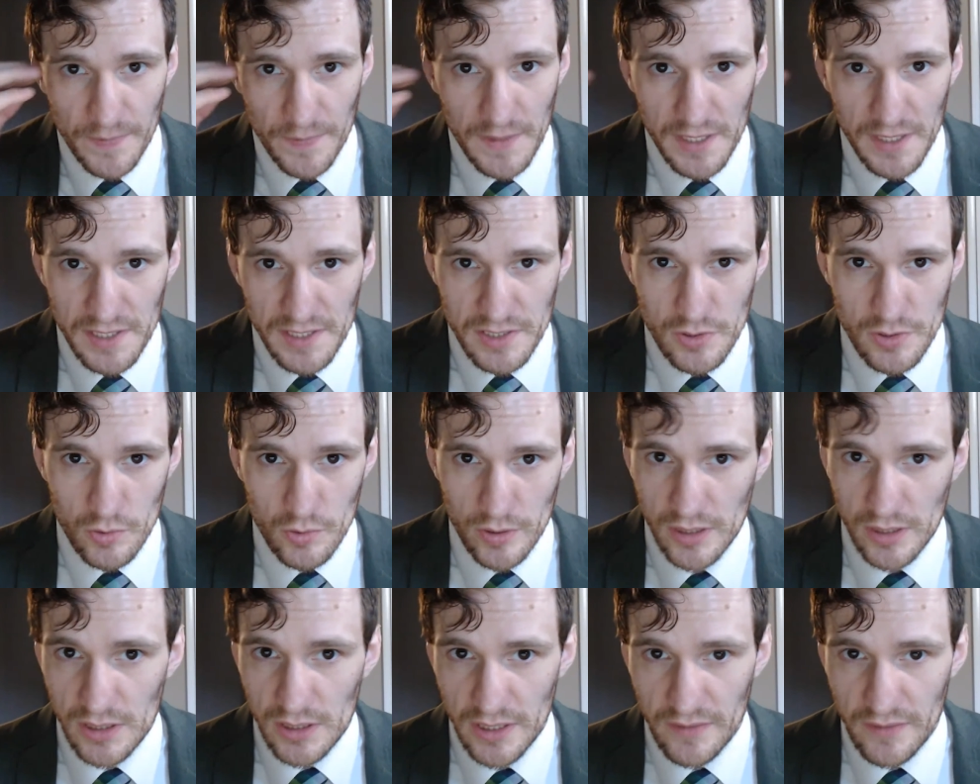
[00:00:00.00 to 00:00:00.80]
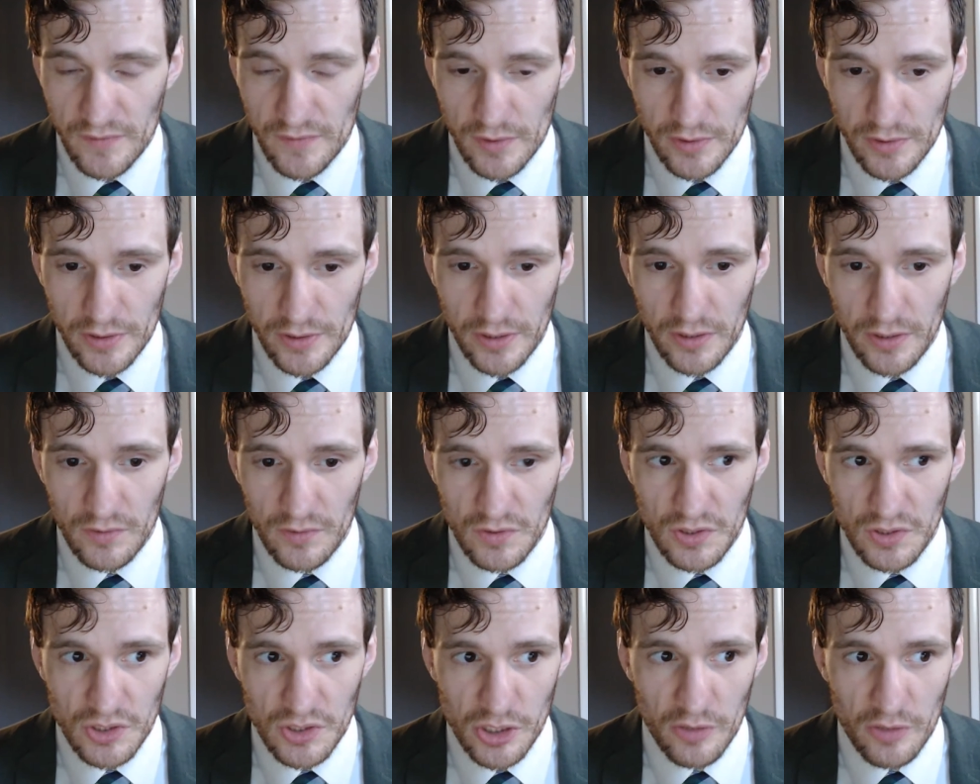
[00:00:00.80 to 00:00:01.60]
Historically, if you look
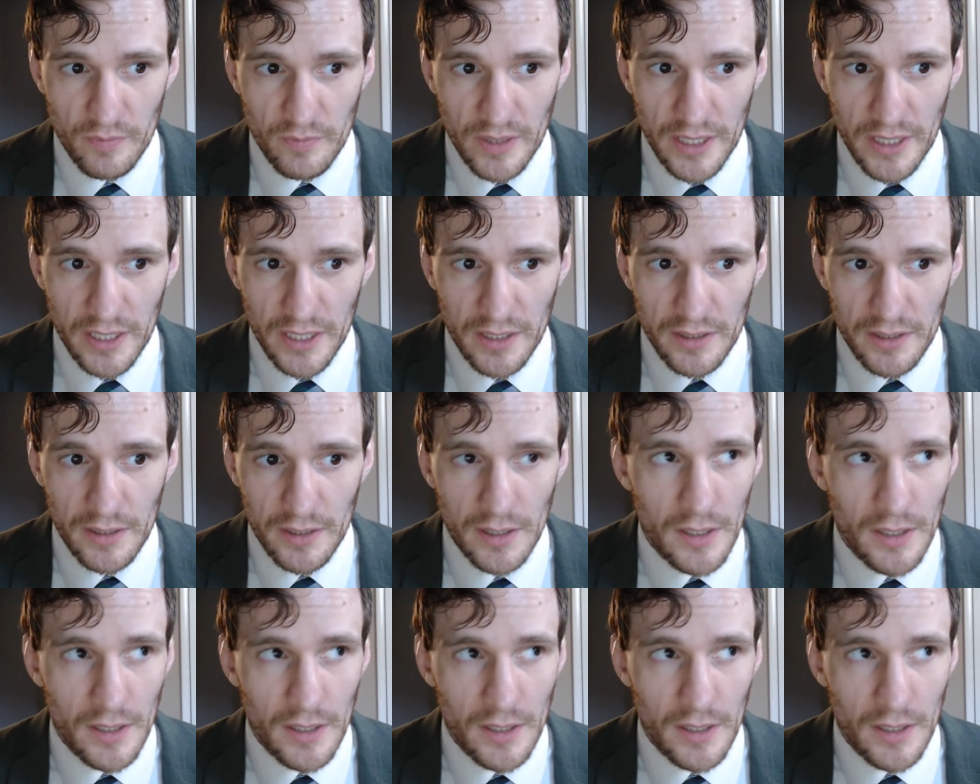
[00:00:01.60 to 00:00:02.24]
to Joe Biden